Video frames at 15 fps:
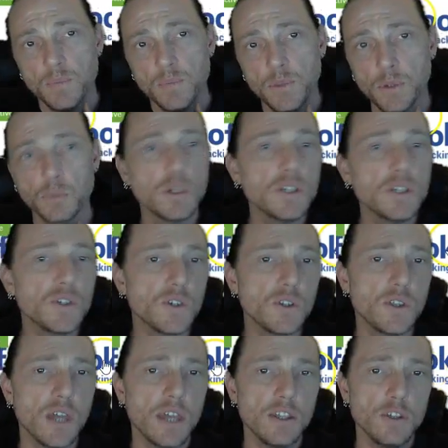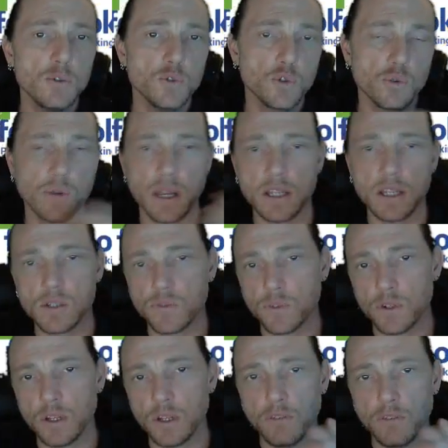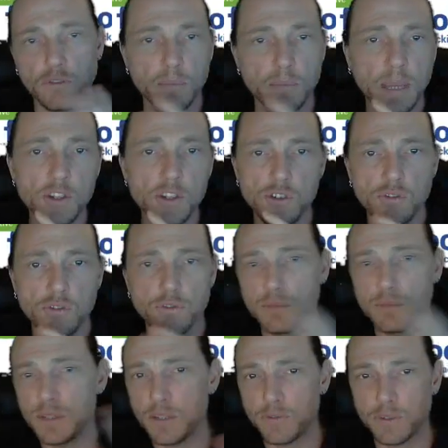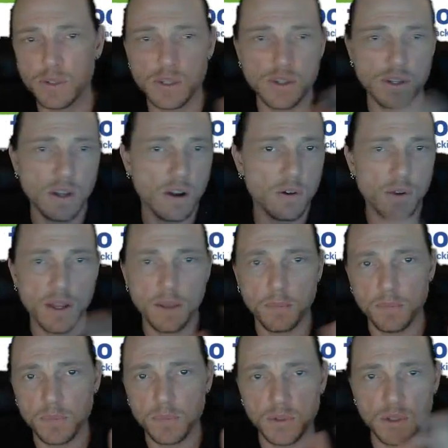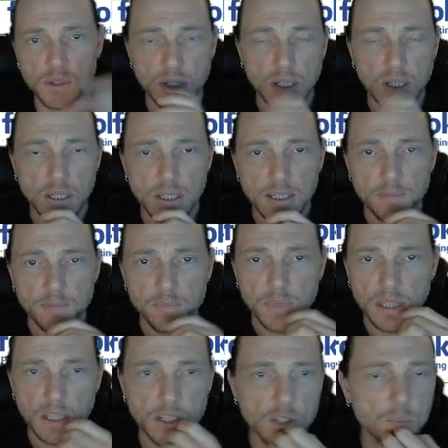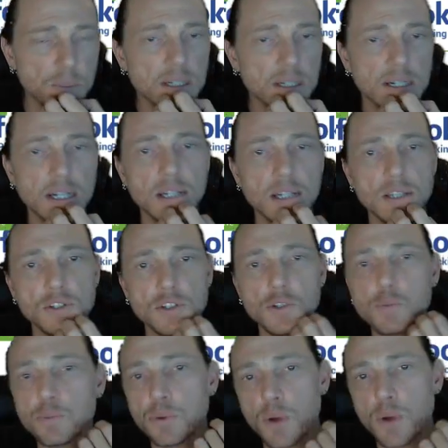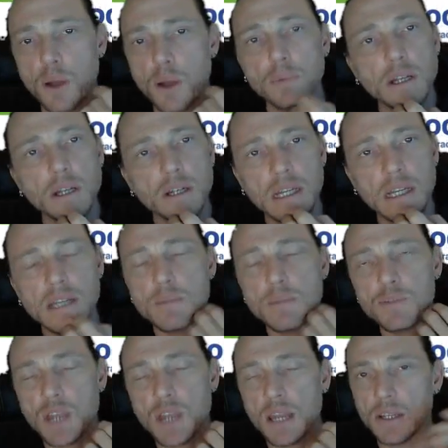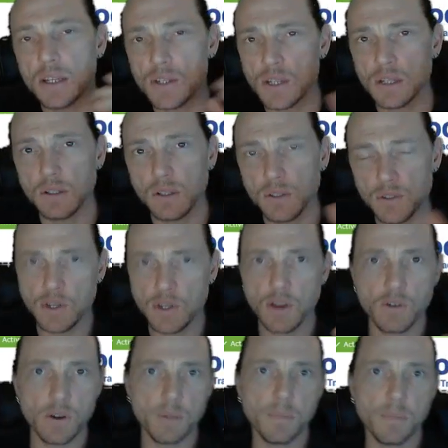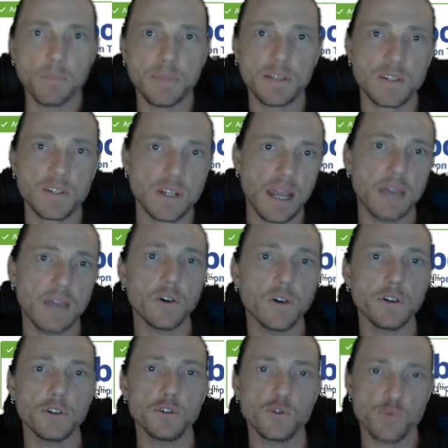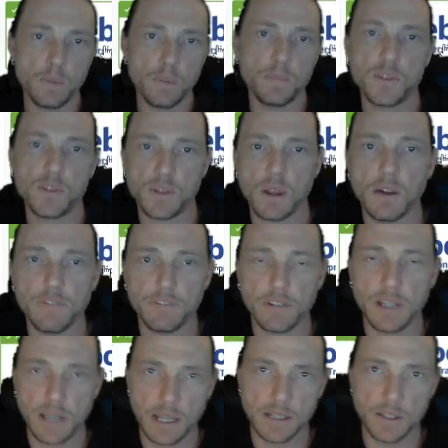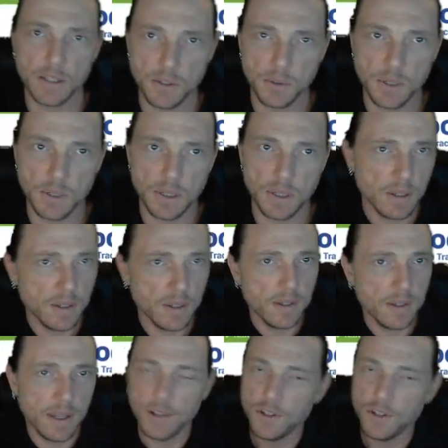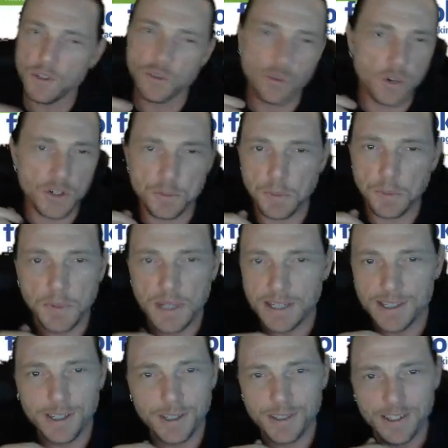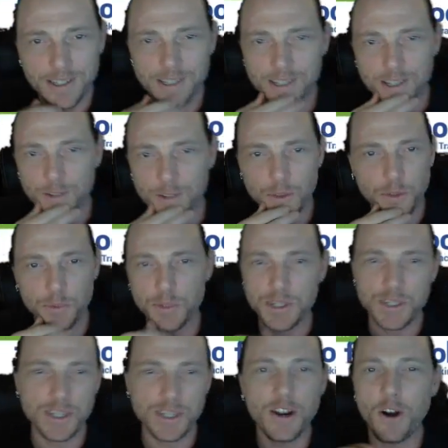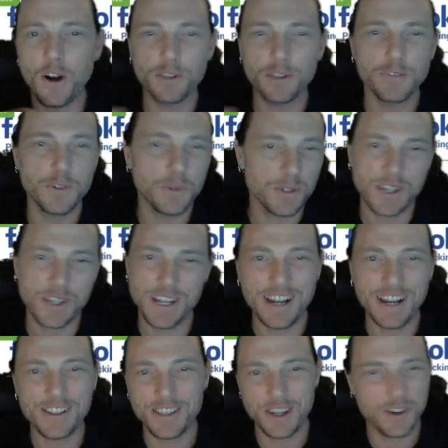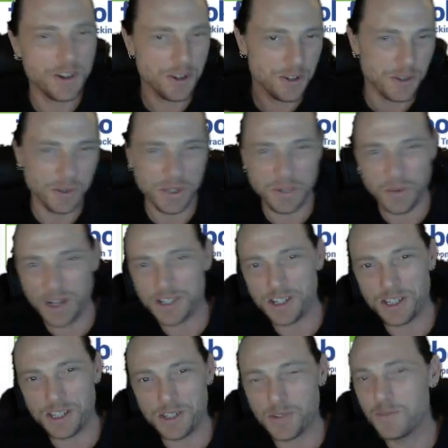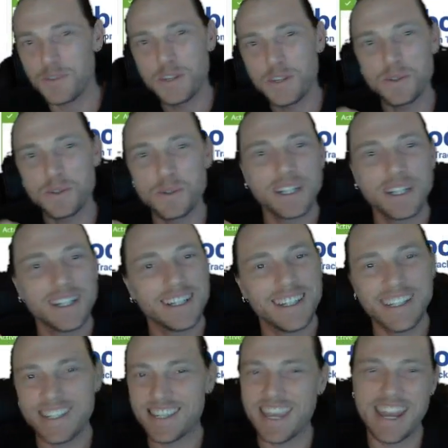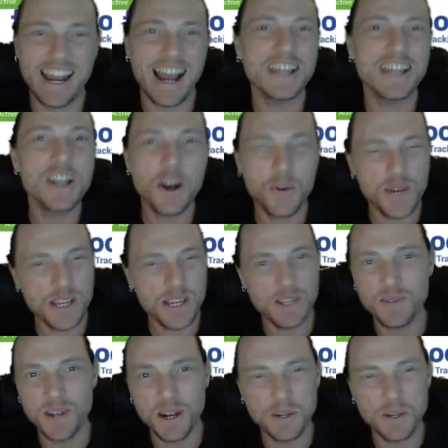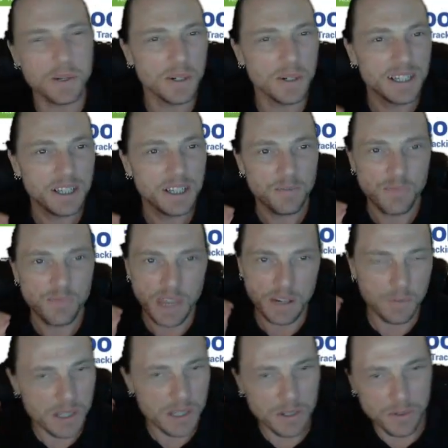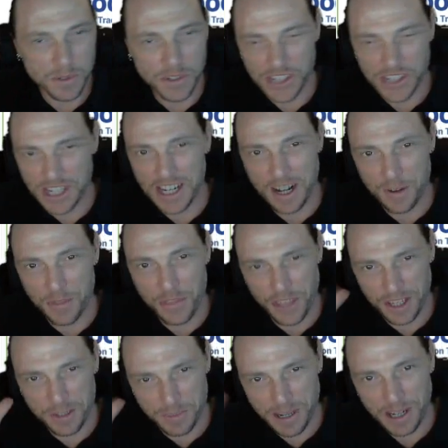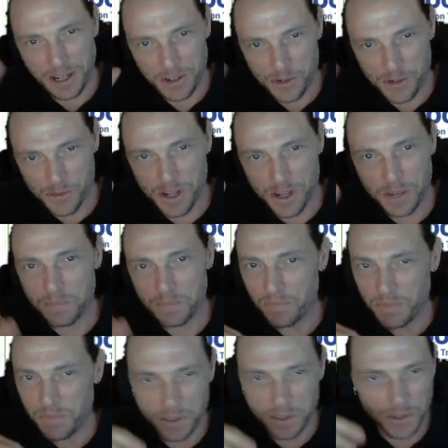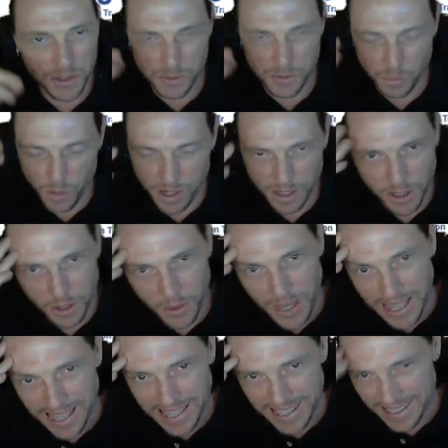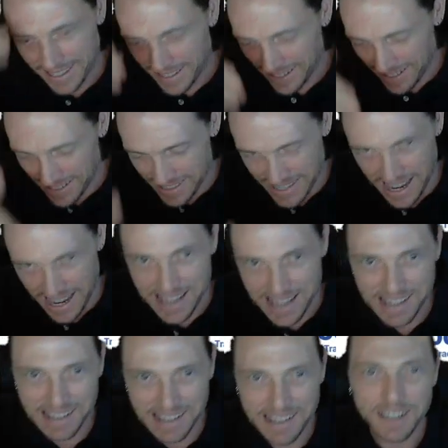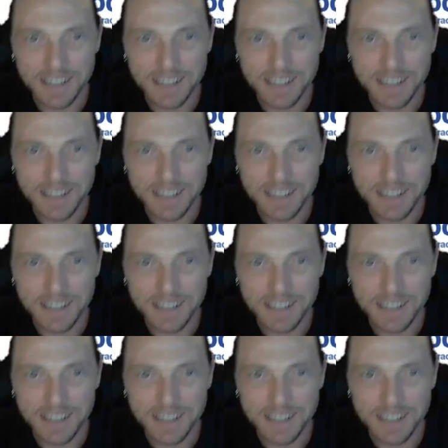the reason that you transfer information from different CRMs is because you probably are going to end up setting a single CRM up that's going to have all your drip stuff connected to it. And just trust me when I tell you this. The reason that all of you are sitting out there and you're watching this review is that I know and you know that when you think about a drip, you just want to go head desk,